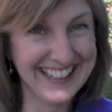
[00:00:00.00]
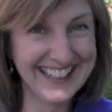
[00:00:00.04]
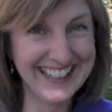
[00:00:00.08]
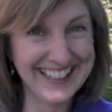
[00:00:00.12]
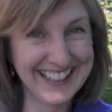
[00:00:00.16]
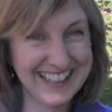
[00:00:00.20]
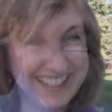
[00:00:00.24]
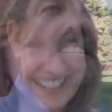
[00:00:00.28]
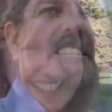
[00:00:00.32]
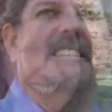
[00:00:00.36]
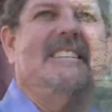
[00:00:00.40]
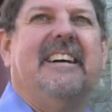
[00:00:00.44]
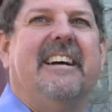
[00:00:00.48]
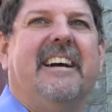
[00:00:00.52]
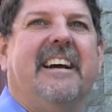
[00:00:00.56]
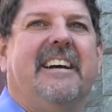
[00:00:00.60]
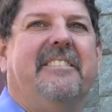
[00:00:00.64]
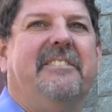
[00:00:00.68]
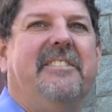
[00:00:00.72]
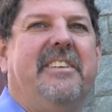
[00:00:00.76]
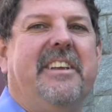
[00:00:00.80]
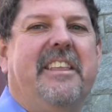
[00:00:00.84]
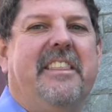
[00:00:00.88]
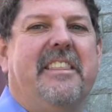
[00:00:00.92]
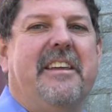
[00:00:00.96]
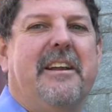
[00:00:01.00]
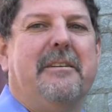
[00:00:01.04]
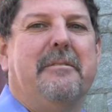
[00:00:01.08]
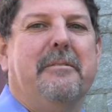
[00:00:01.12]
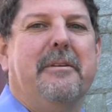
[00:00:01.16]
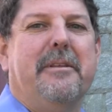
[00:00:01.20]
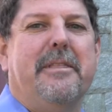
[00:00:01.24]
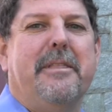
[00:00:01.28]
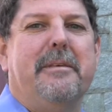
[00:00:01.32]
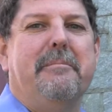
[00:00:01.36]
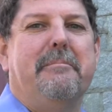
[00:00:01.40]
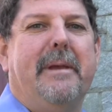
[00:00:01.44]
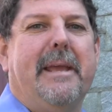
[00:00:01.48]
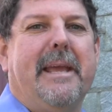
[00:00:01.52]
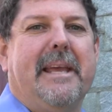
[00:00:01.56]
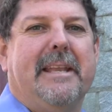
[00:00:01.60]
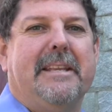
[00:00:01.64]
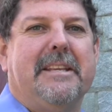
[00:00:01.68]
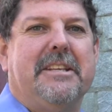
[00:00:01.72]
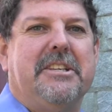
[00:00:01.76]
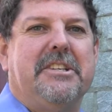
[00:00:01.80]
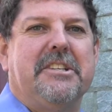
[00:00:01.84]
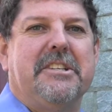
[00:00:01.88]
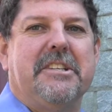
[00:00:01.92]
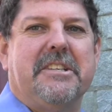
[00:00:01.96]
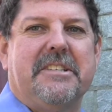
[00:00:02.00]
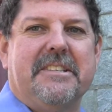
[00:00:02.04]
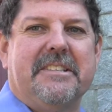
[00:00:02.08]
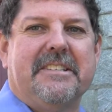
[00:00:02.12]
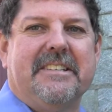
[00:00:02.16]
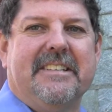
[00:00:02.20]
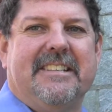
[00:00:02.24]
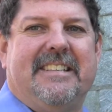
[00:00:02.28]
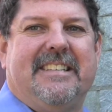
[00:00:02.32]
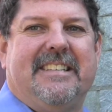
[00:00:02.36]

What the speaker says: Well, I'll be there with the bandages.